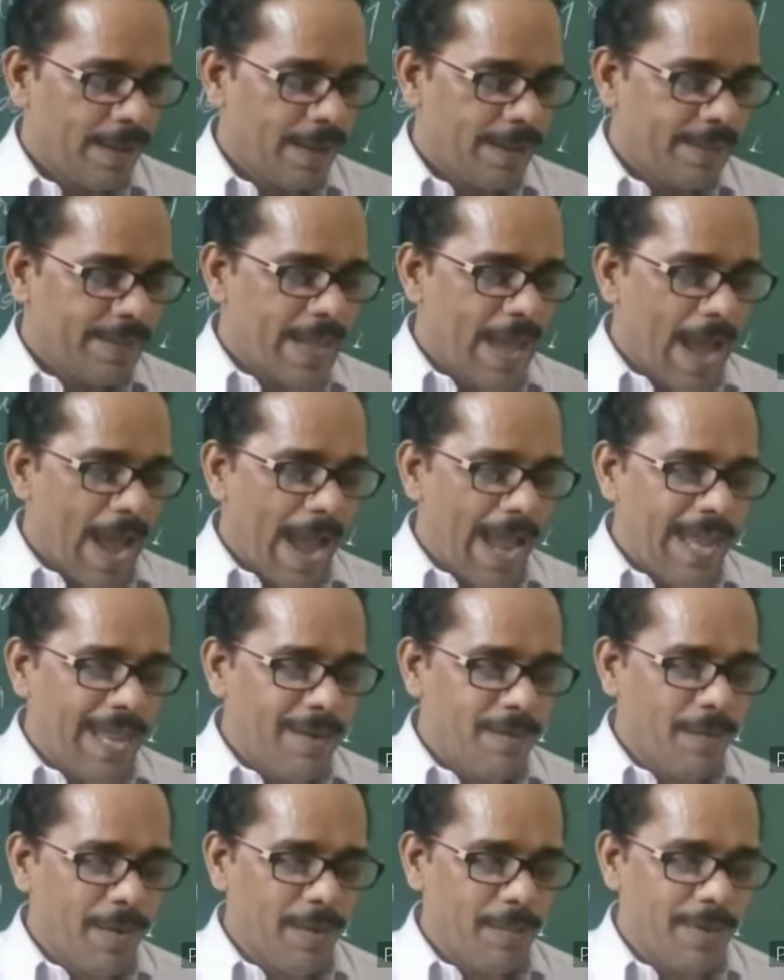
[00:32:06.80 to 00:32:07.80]
the
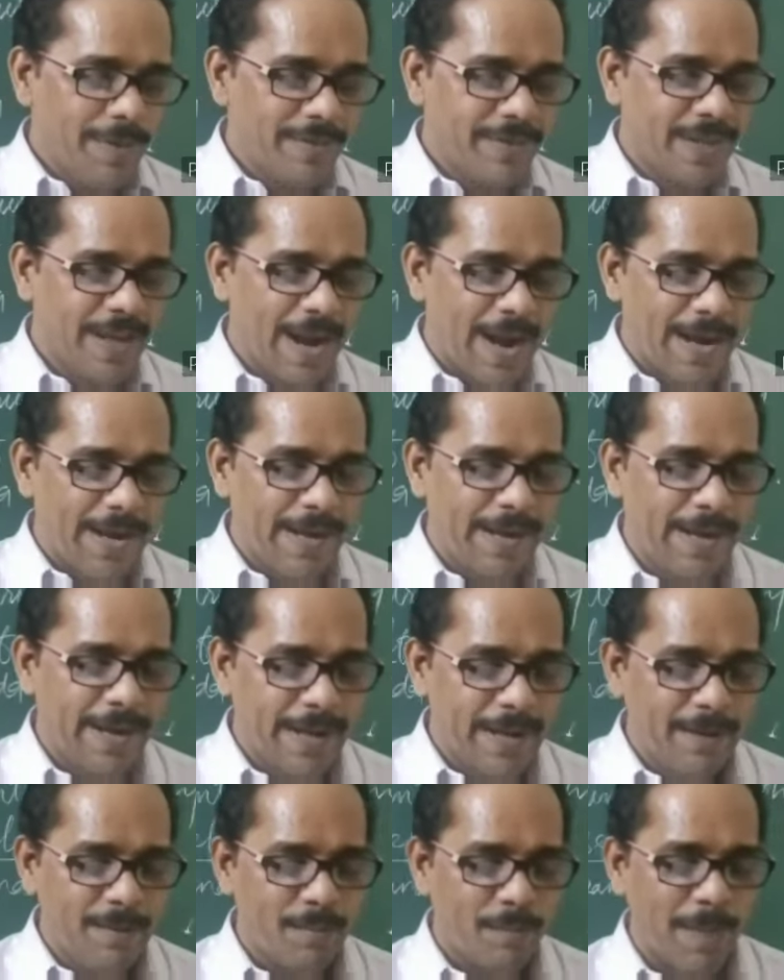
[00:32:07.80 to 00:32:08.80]
ivy which had
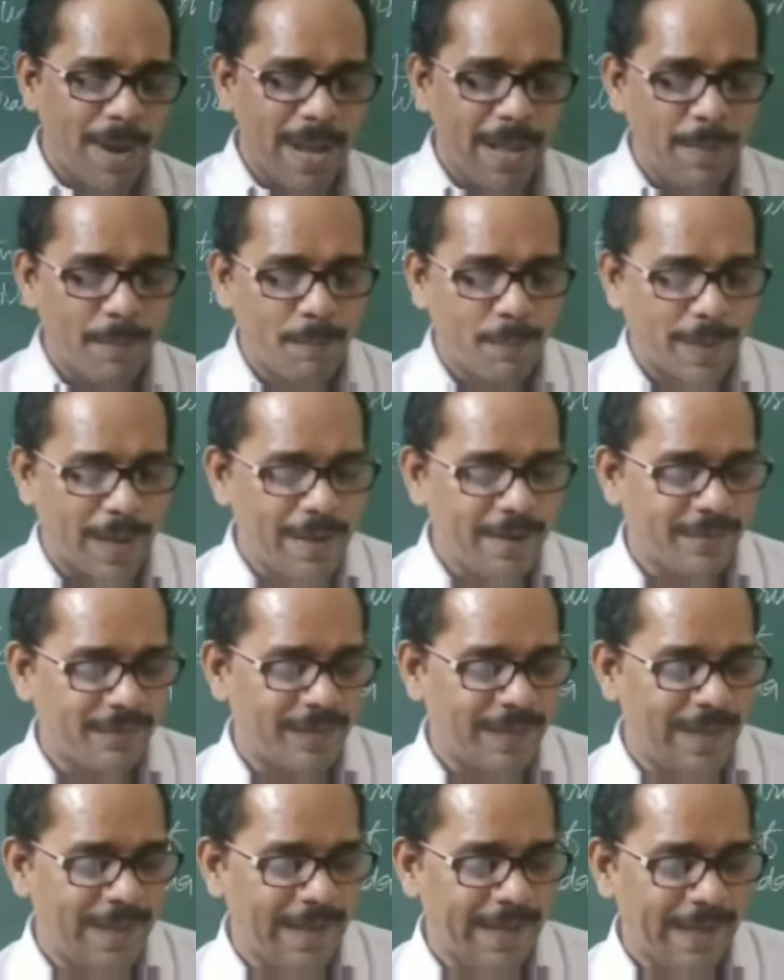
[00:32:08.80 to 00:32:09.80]
hid my
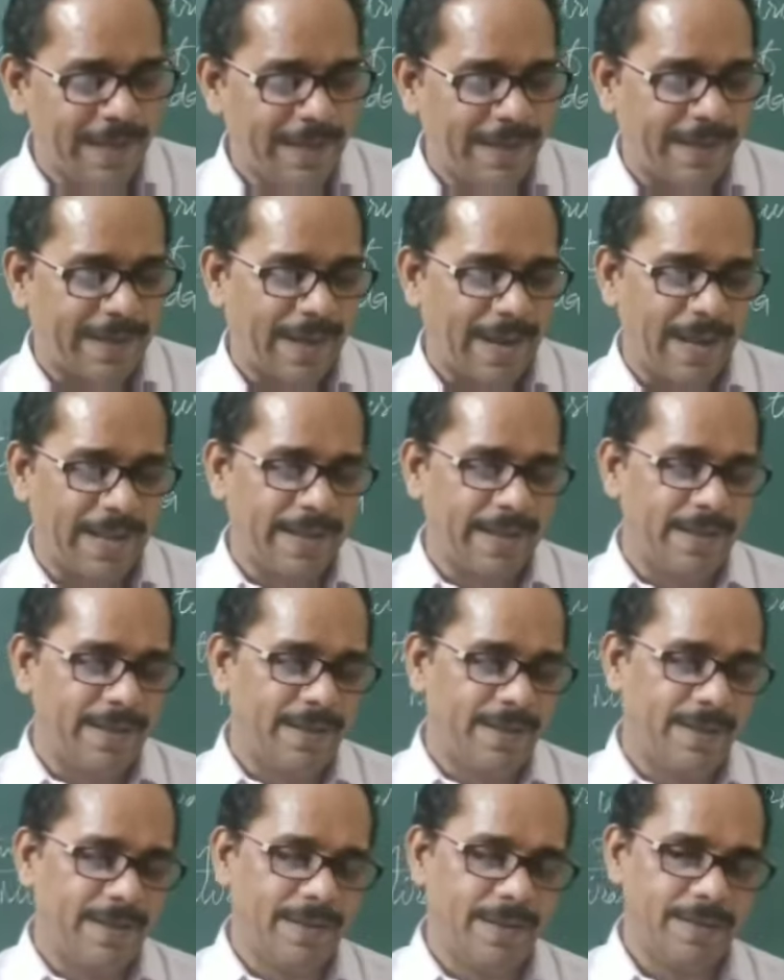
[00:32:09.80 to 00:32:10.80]
princely
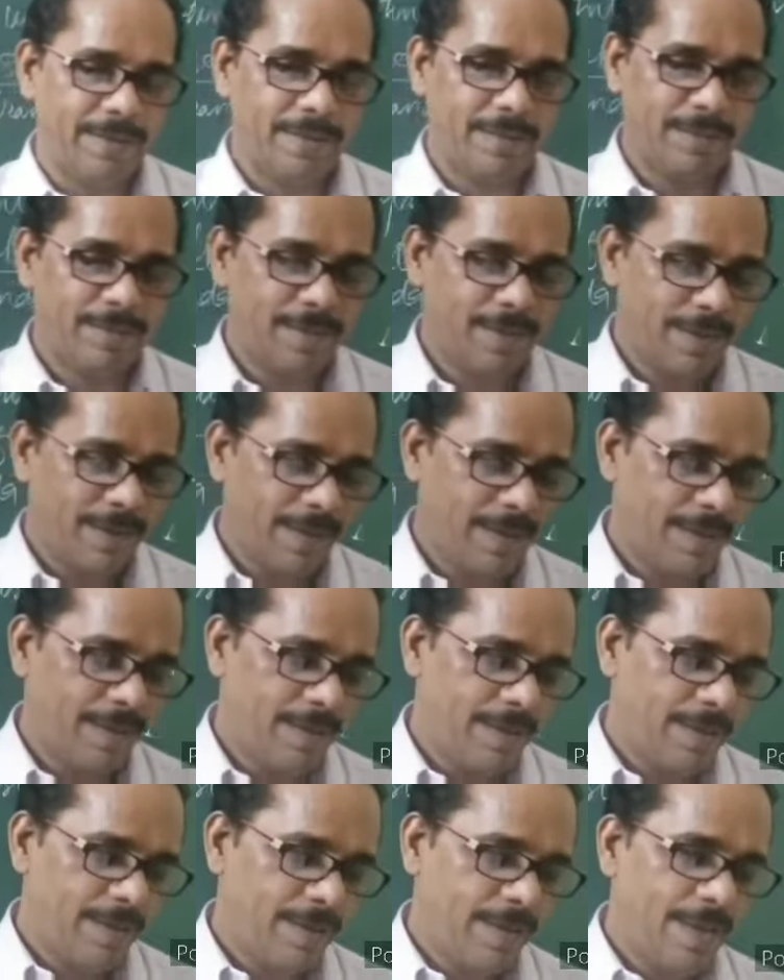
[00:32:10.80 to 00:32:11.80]
trunk.
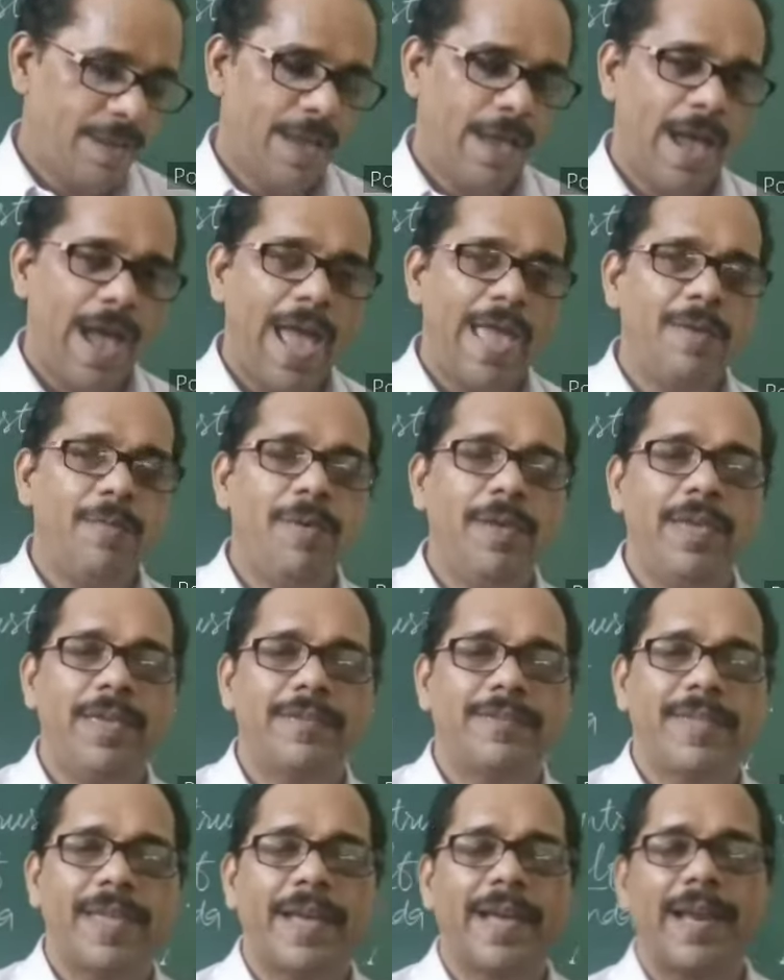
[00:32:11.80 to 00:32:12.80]
Ivy
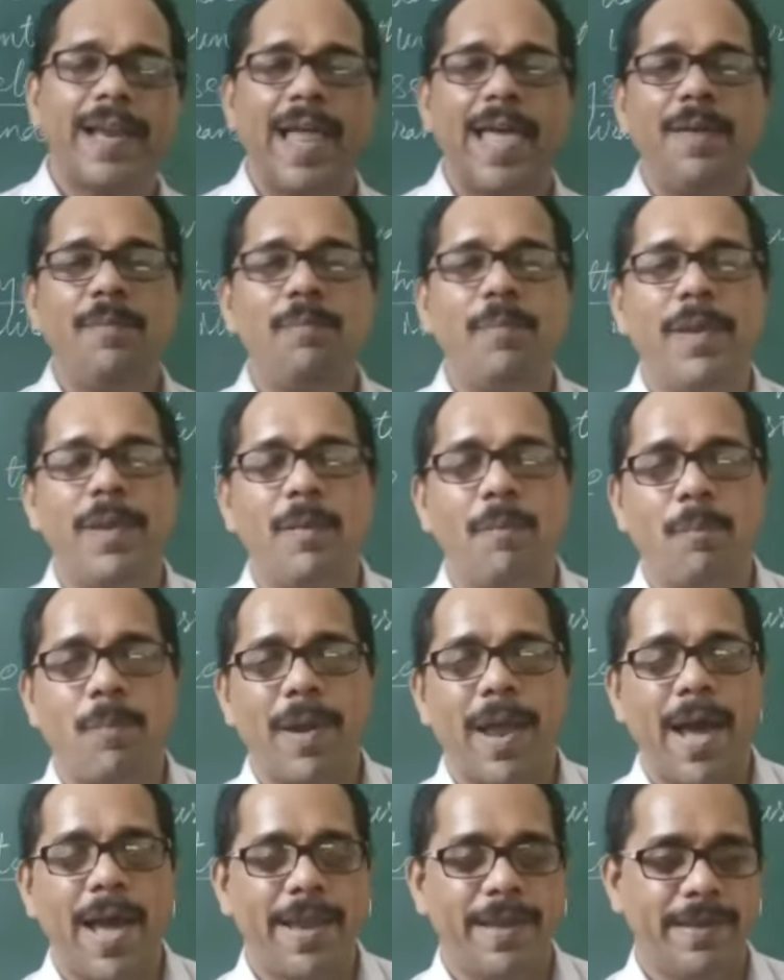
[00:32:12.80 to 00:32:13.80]
is a climbing
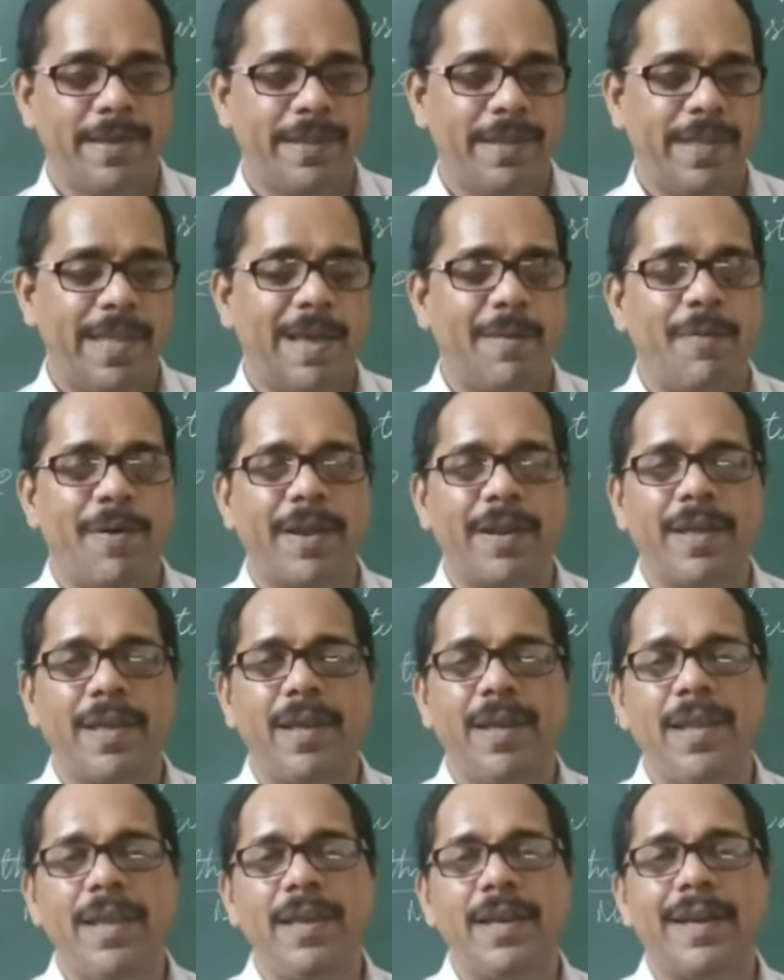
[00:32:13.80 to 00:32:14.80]
plant.
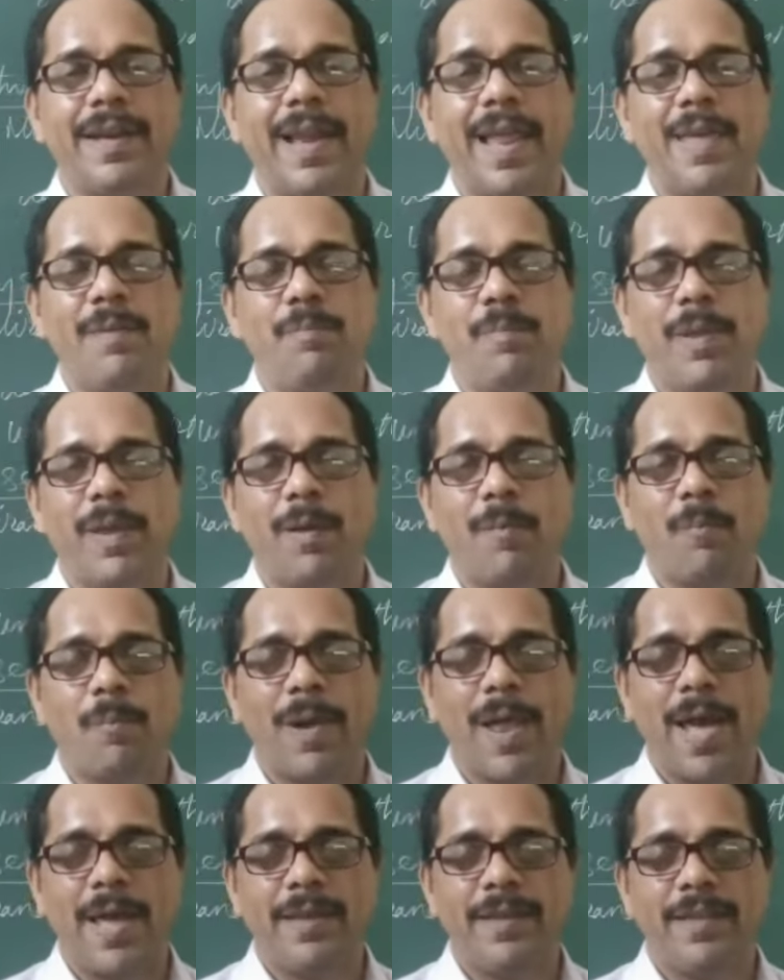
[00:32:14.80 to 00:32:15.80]
Evergreen climbing
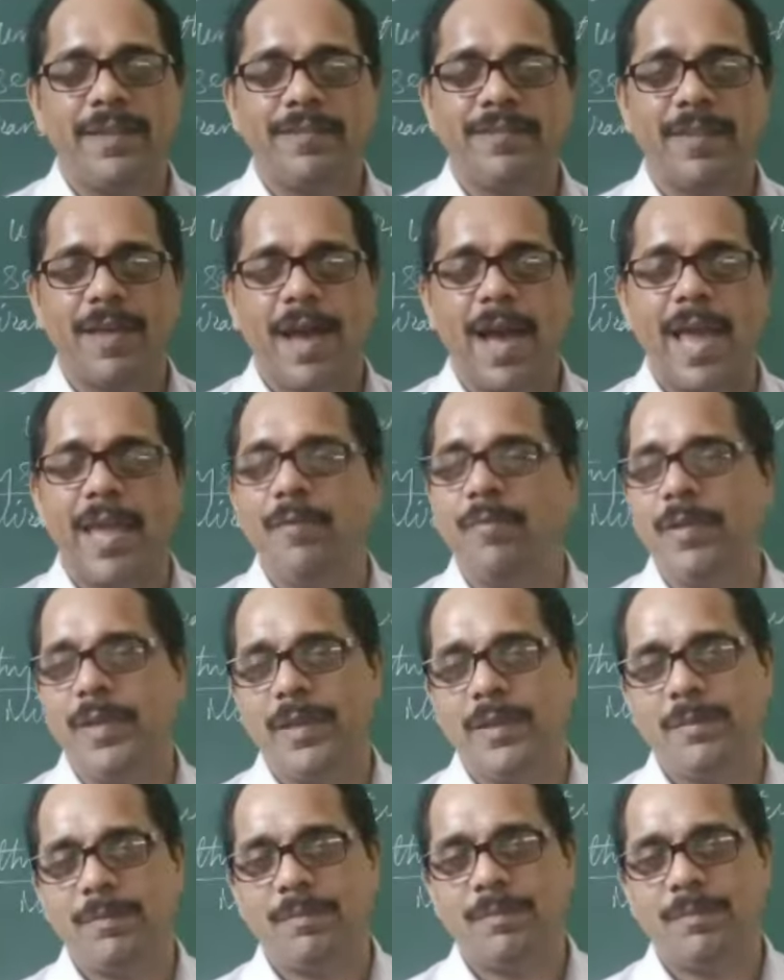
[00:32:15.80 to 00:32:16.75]
plant is ivy.